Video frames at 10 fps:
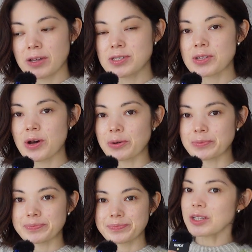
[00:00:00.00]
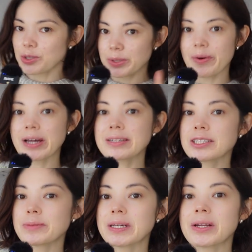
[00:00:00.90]
So to rewind a
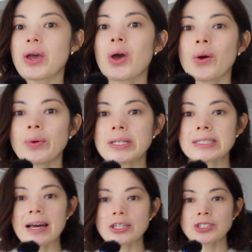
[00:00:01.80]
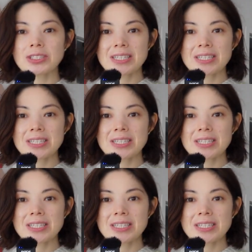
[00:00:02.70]
little bit, we did actually